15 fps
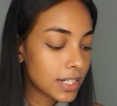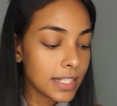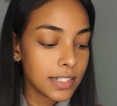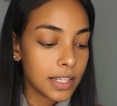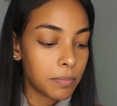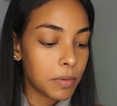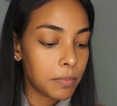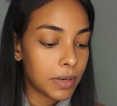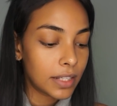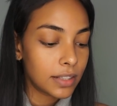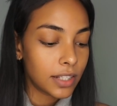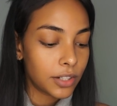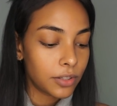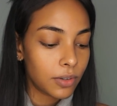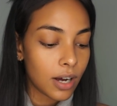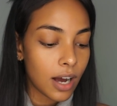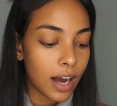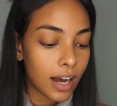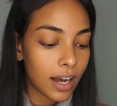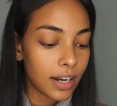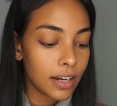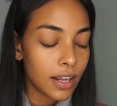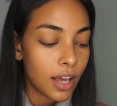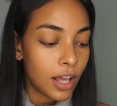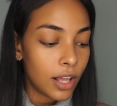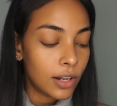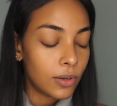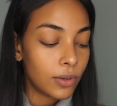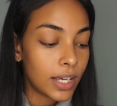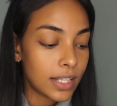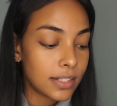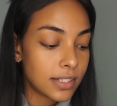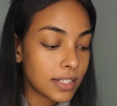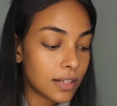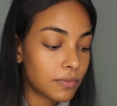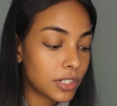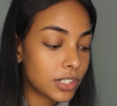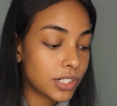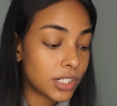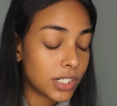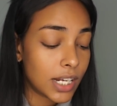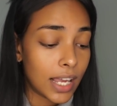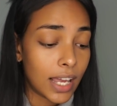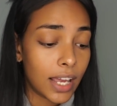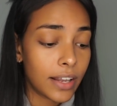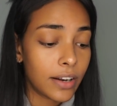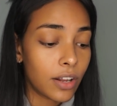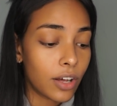guys, keep in mind that you can't look at someone's shade